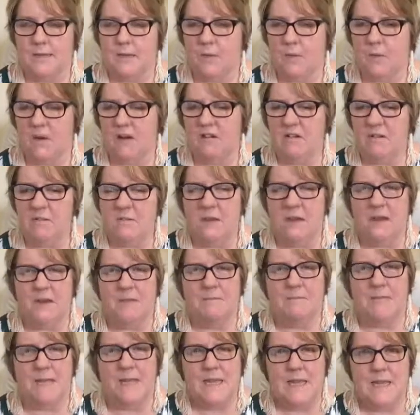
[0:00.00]
Where am I
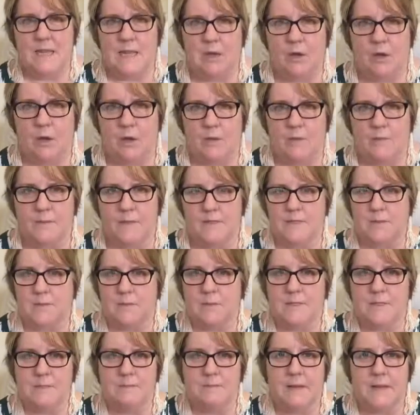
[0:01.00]
being homeless or
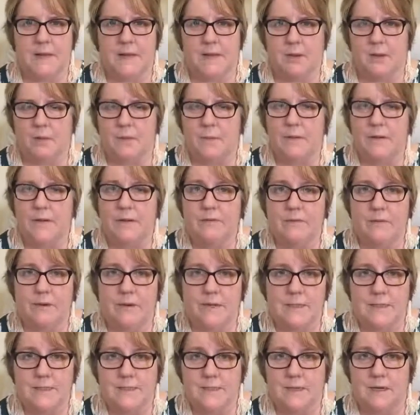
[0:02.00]
smelly or whatever it
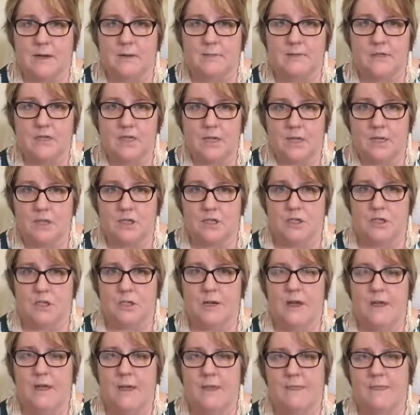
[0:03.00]
is that I've judged
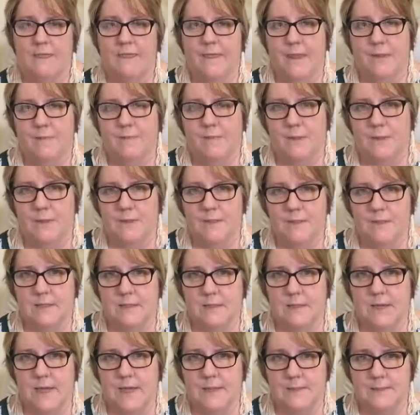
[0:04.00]
that
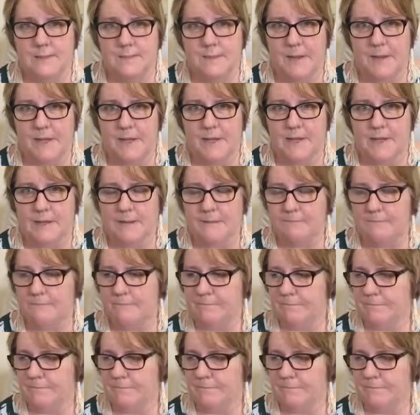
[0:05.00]
person as being?